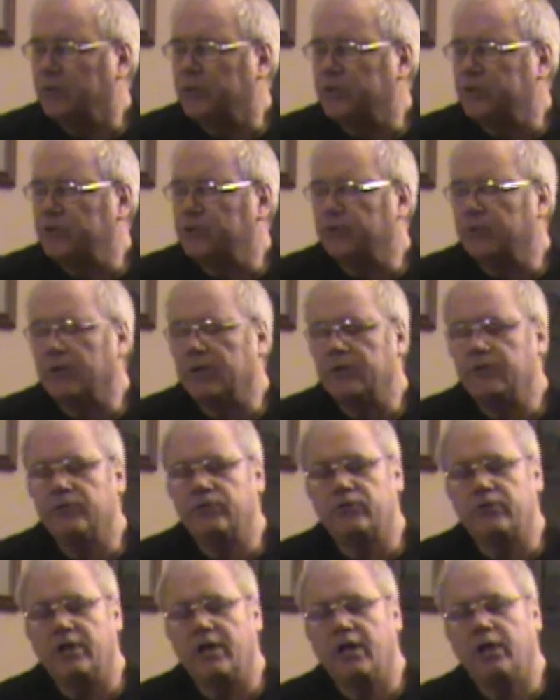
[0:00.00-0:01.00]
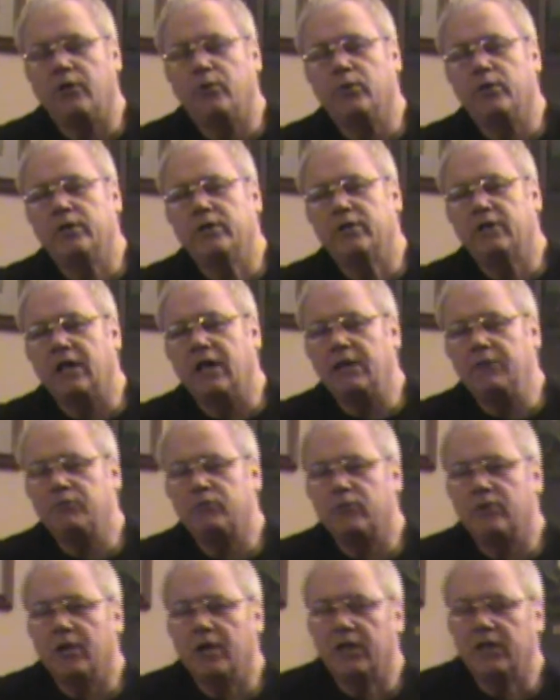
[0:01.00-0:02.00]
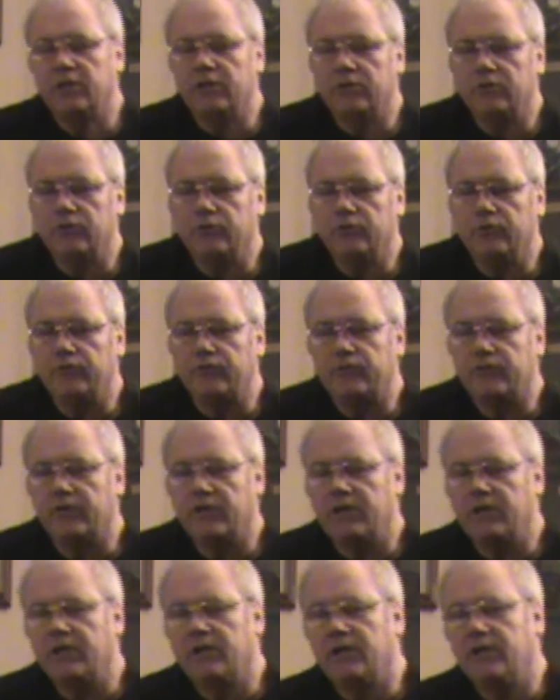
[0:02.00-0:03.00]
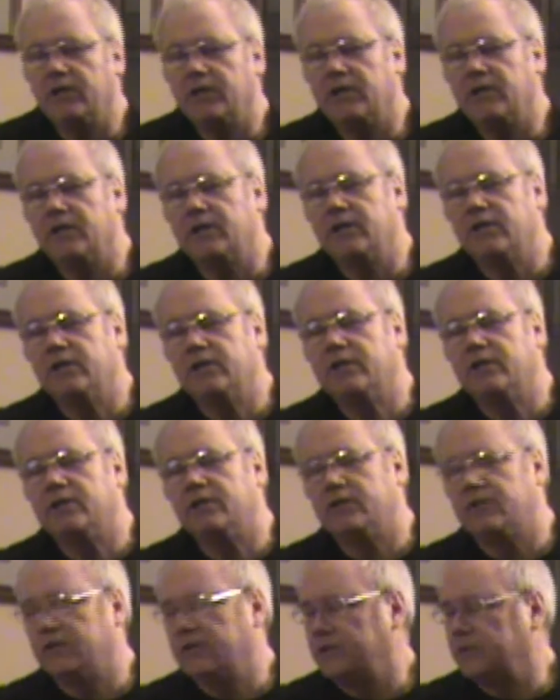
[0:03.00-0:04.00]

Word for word: Would you understand what I'm trying to say?